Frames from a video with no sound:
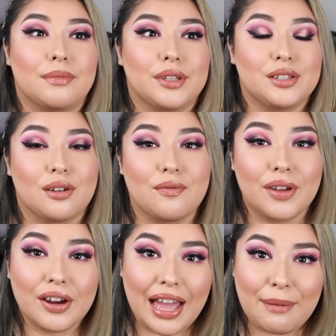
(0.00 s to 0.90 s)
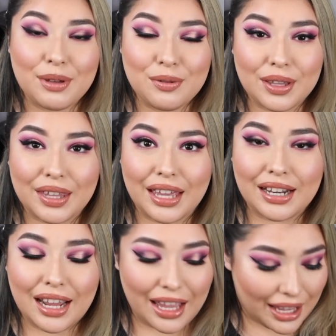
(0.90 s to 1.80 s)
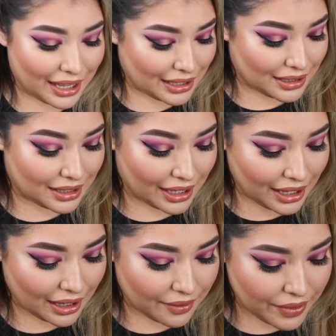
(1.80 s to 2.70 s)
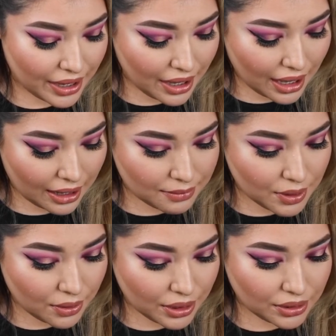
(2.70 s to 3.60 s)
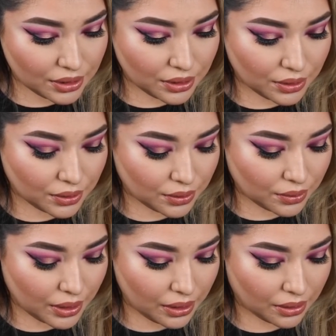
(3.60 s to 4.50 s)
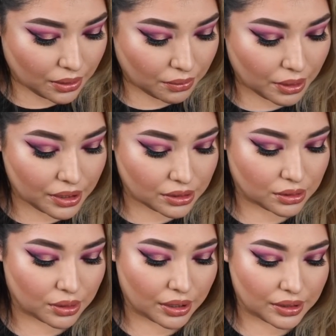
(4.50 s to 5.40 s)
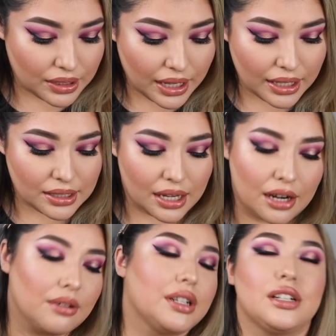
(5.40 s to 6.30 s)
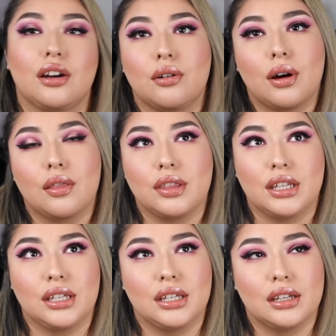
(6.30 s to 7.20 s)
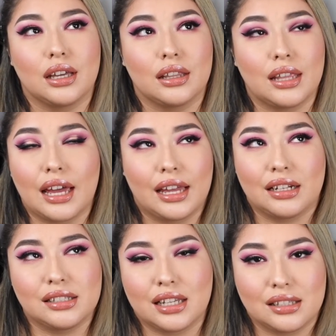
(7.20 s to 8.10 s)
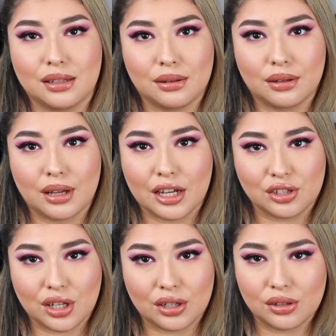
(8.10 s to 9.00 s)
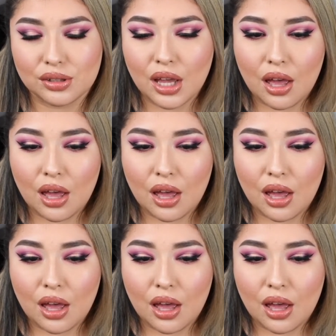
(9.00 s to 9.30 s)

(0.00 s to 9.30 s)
So I'm very happy with it. And yeah, I'm going to wear this throughout the night. I already know that Anastasia eyeshadows